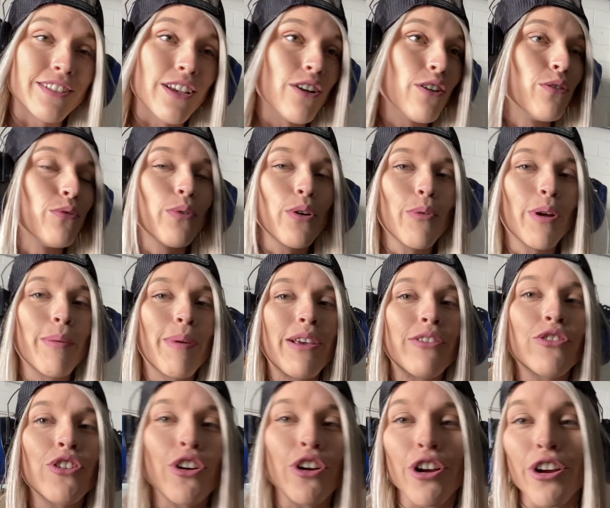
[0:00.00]
So we want to make
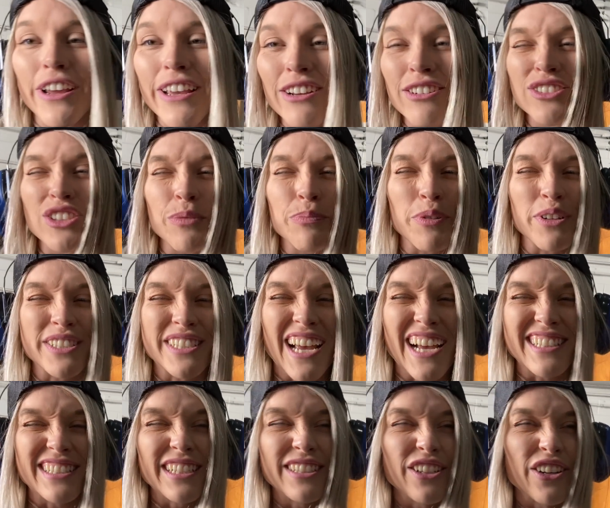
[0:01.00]
sure her ears are
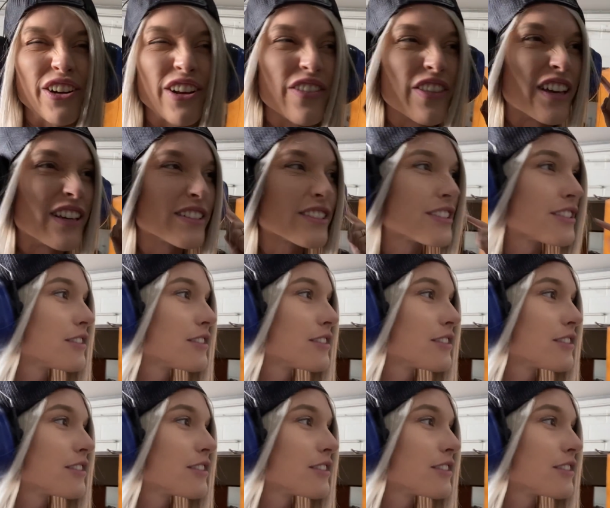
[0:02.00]
protected during this.